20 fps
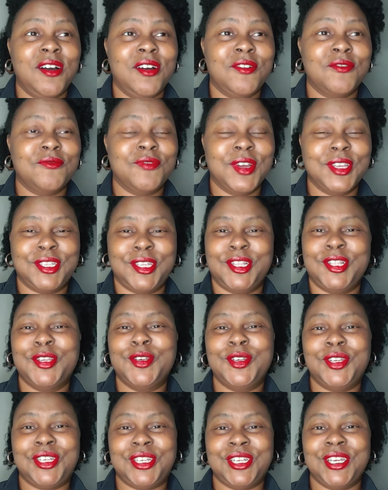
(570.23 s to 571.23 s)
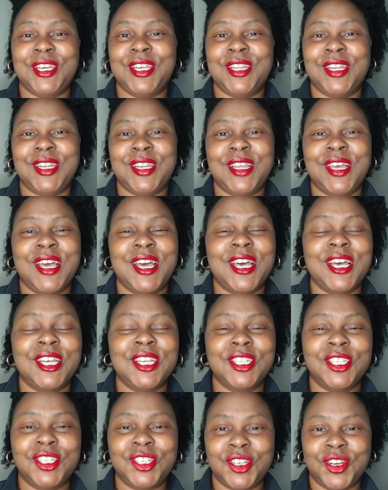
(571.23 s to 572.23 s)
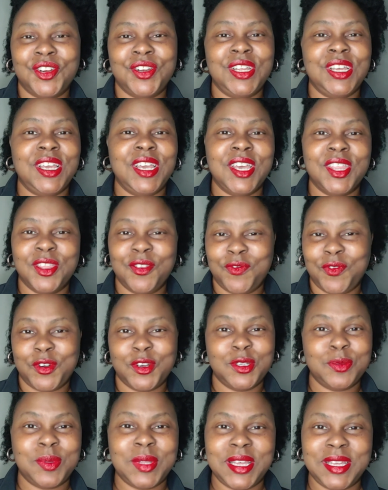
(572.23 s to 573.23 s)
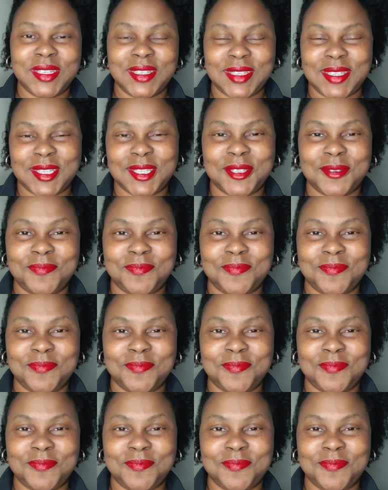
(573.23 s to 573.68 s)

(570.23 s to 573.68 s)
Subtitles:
resolution journey in the first place.